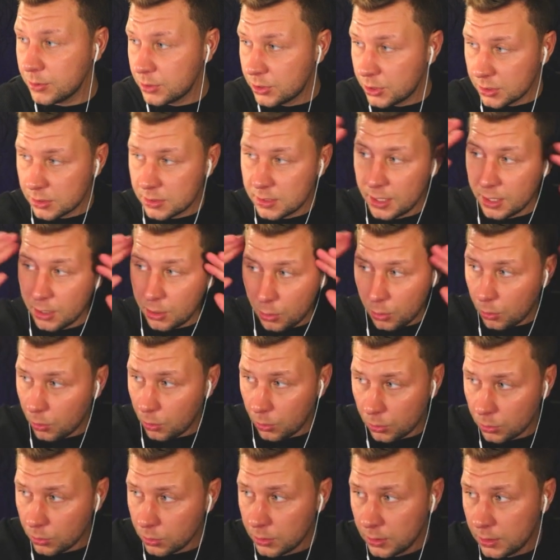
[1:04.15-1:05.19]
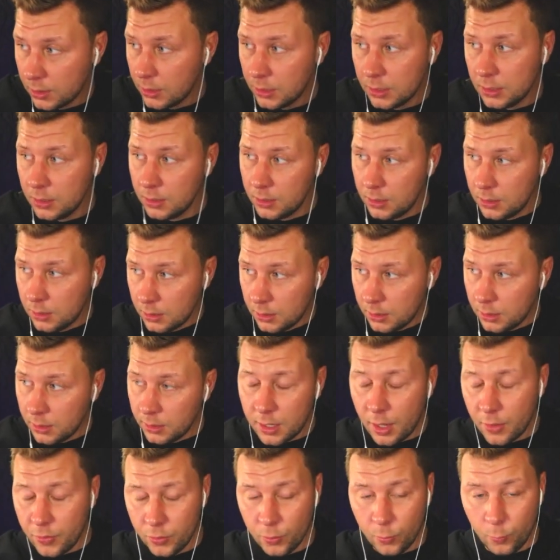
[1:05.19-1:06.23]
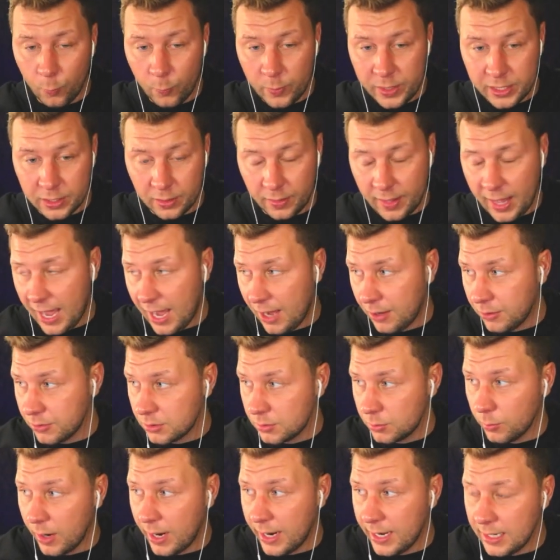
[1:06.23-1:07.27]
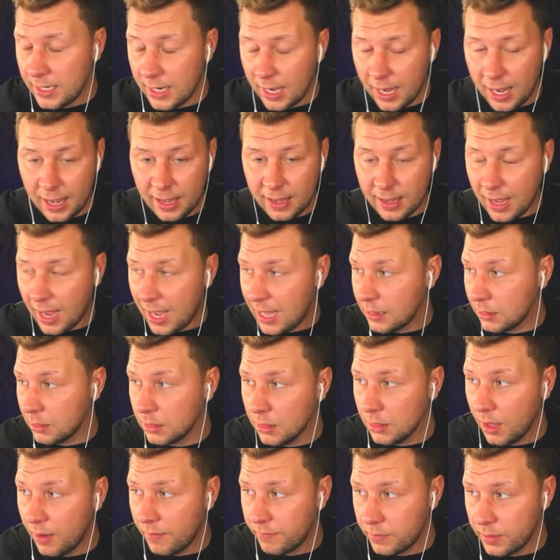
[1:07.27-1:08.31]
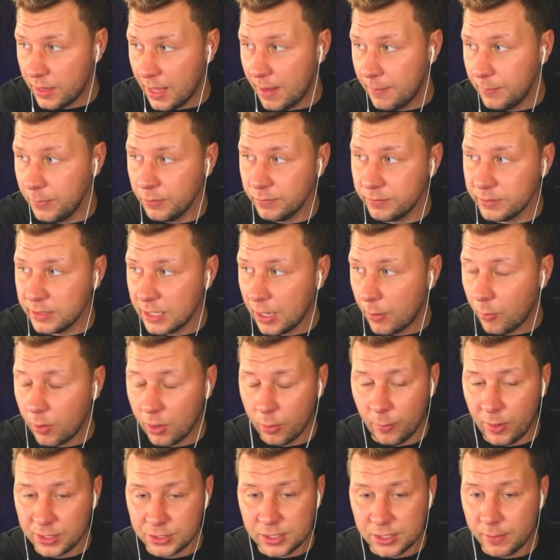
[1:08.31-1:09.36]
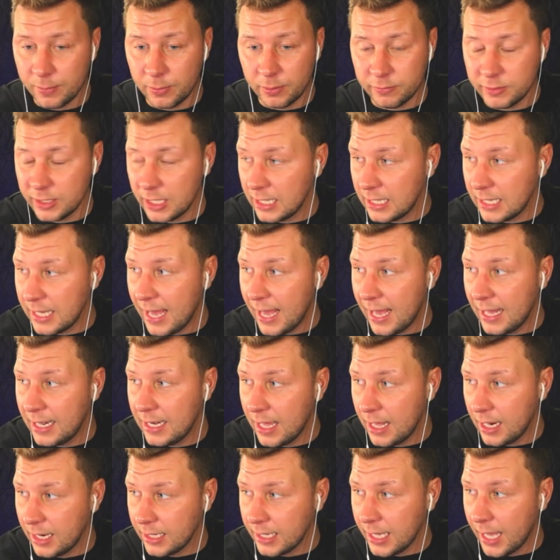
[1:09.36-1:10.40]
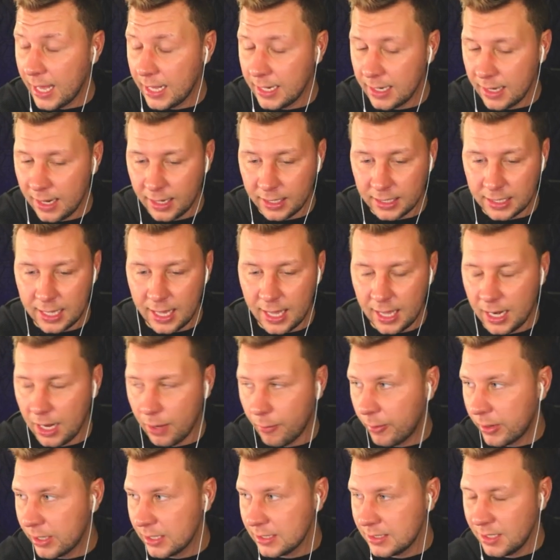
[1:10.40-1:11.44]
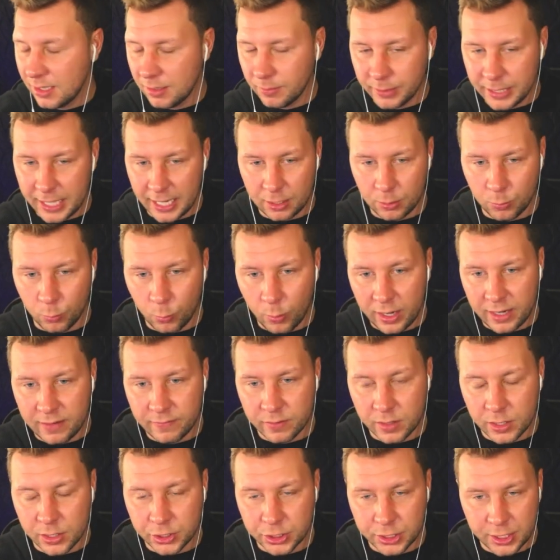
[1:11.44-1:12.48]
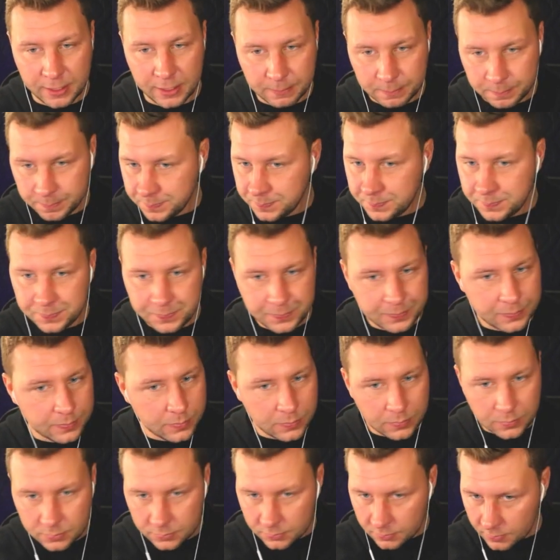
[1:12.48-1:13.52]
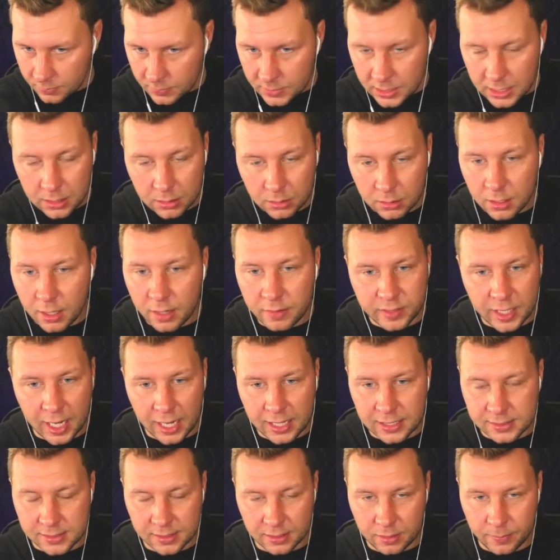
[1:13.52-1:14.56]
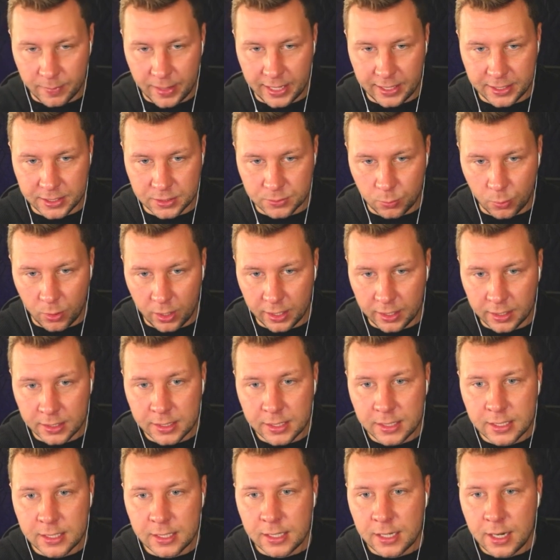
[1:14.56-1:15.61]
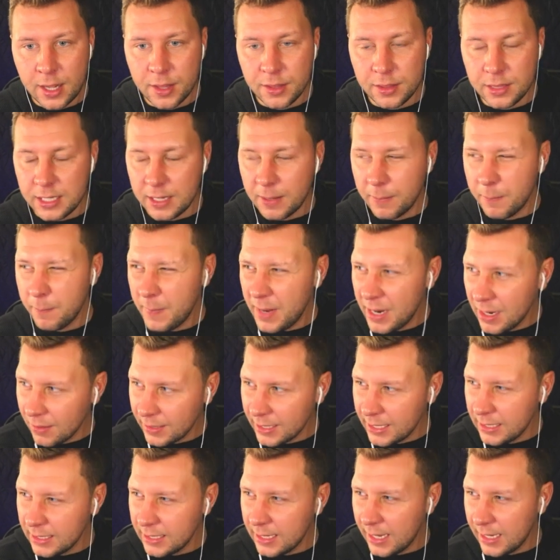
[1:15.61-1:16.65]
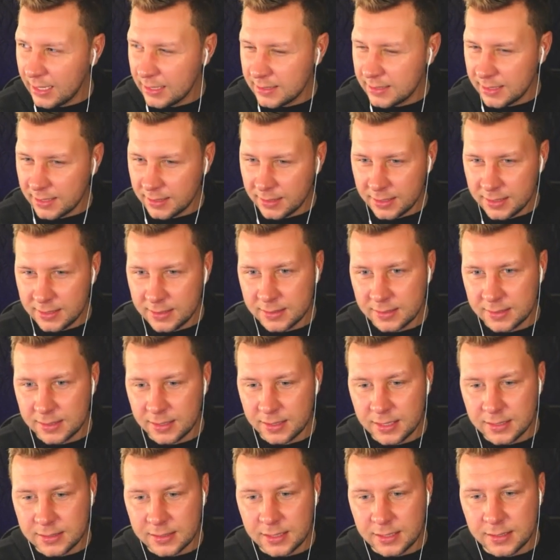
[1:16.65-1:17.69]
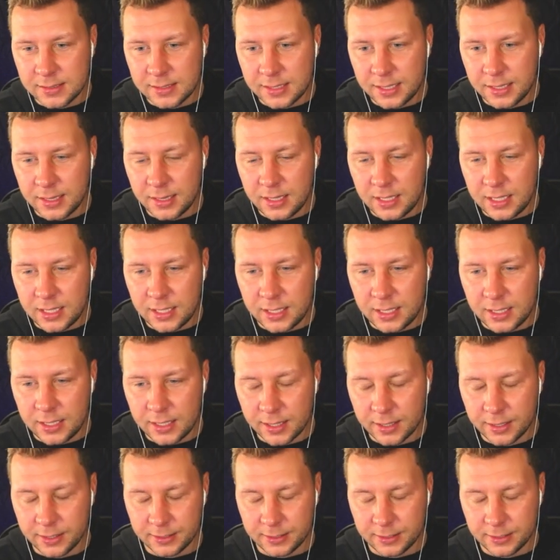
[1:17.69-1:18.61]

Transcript: just in a whole another wheelhouse, right? I I loved that movie. I want to watch that movie again and again and again. I want to see the black and white version. Love Godzilla minus one. The American Godzillas. This is in the.